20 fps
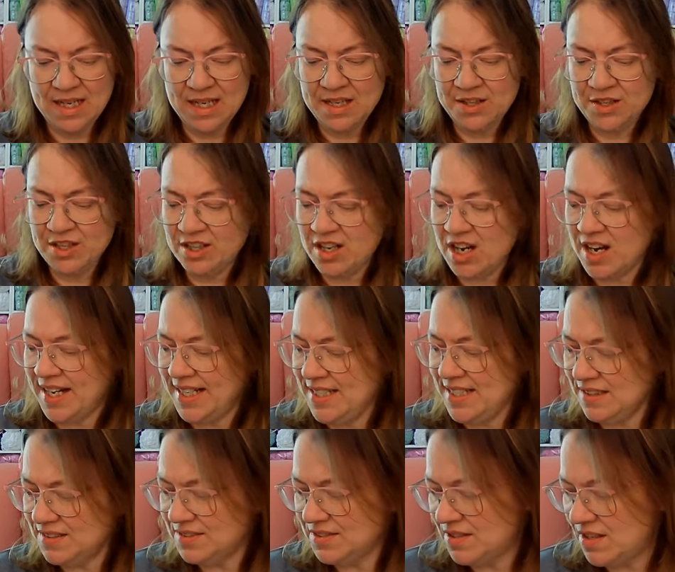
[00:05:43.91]
They're kind
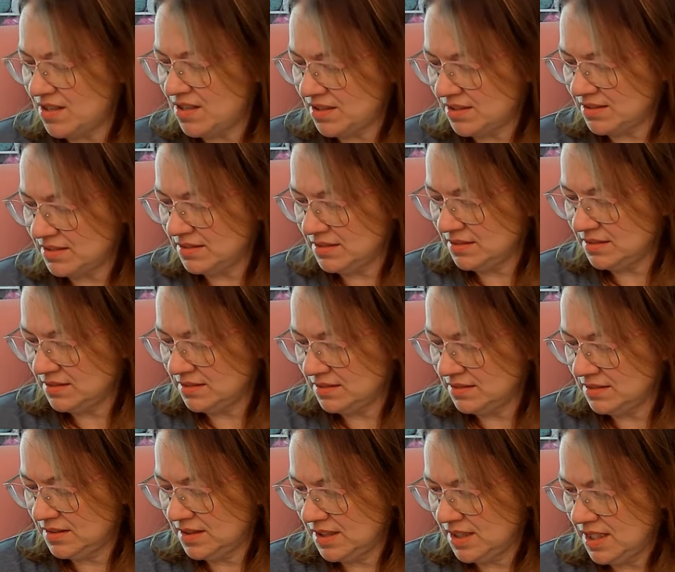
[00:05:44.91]
of long.
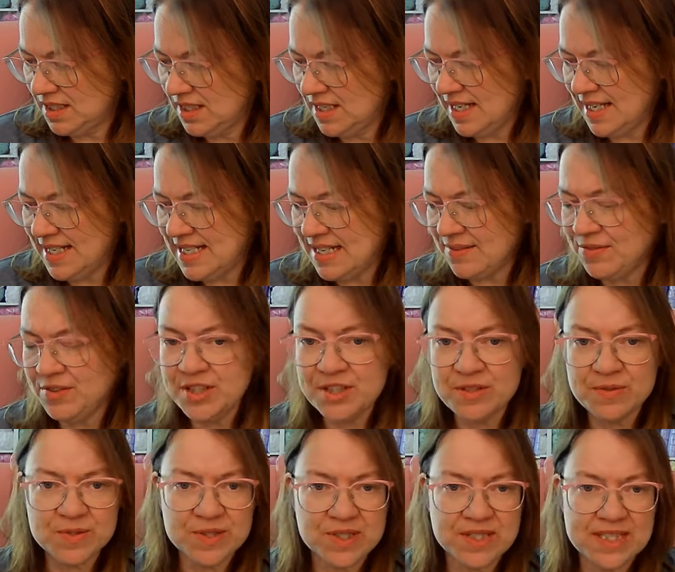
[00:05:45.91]
I never
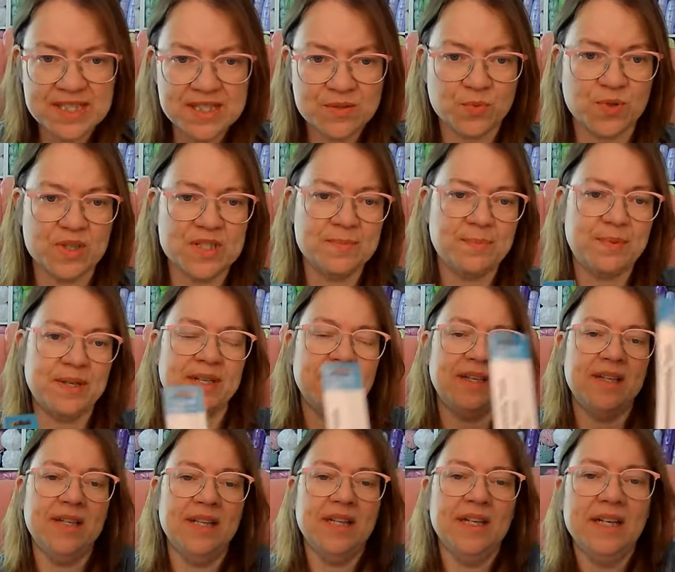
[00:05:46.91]
use these ones, but
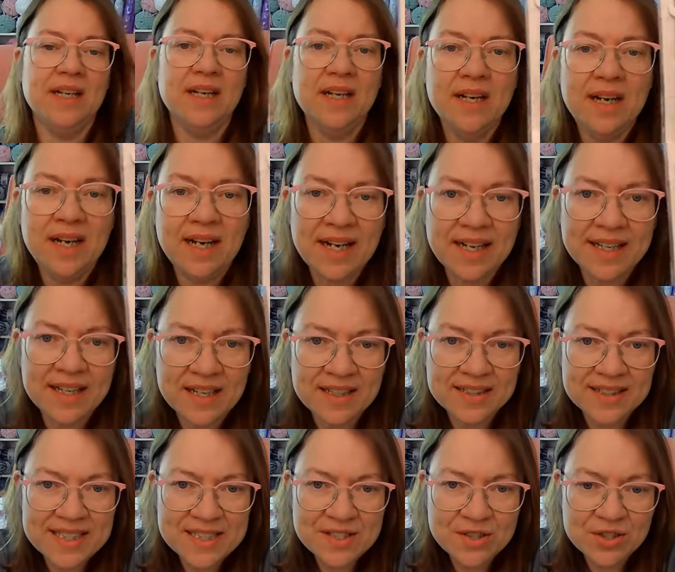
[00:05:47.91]
I got
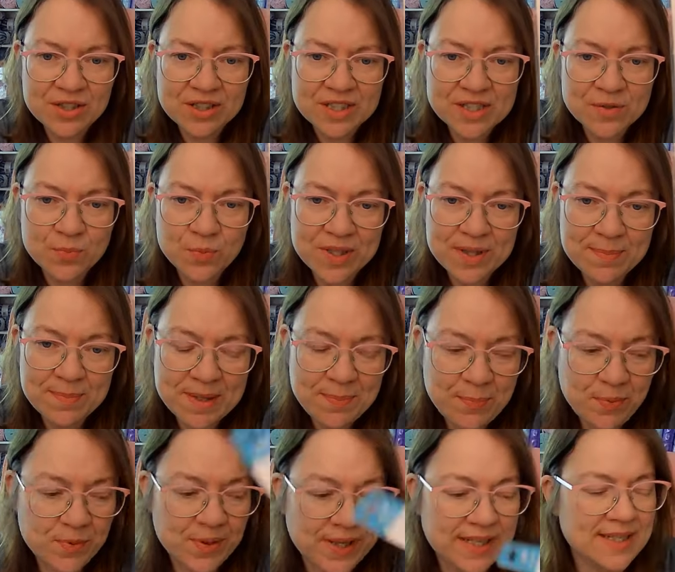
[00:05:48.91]
these hooks with my
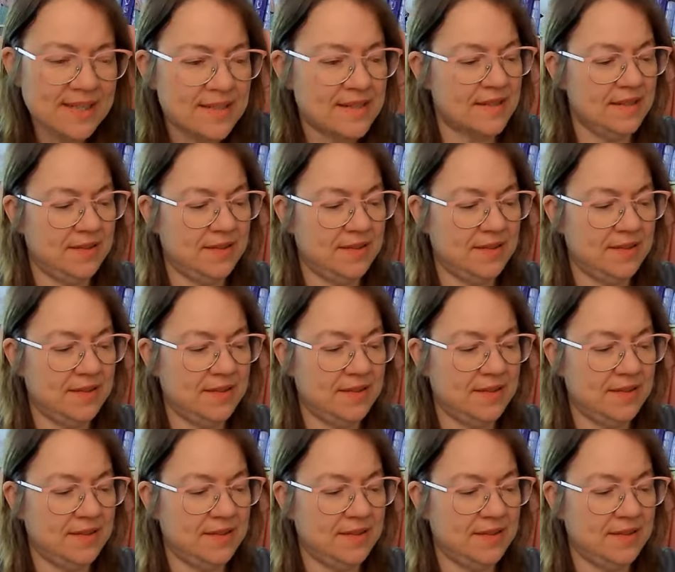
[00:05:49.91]
points.